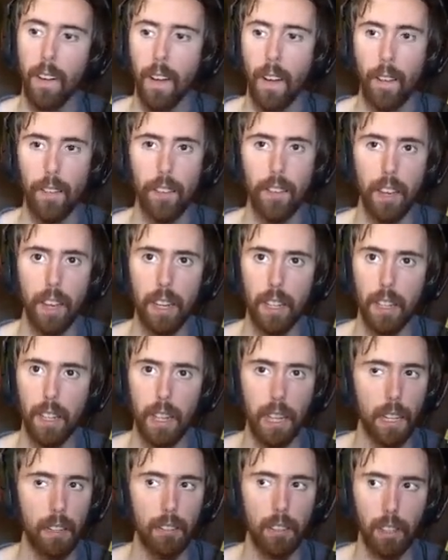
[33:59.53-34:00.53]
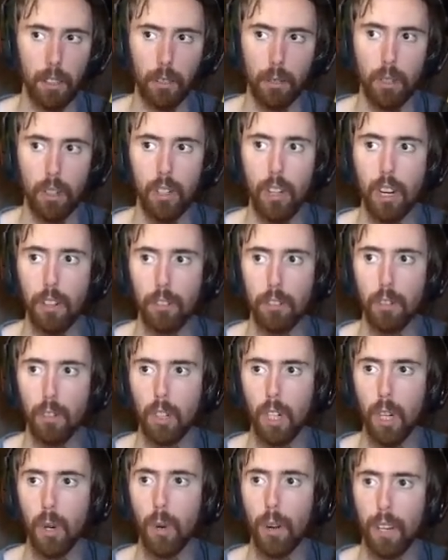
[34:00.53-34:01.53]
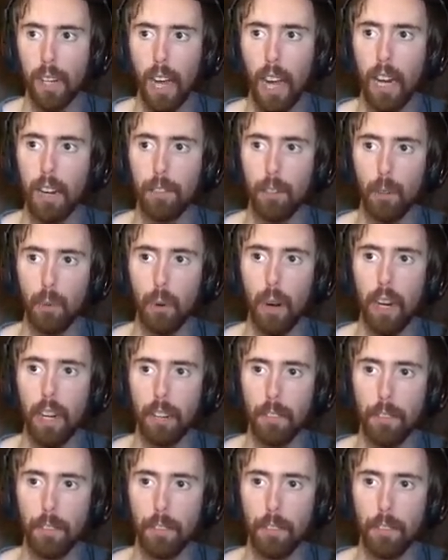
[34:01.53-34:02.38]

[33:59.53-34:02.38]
And then it's like, so unless you're going out of your way to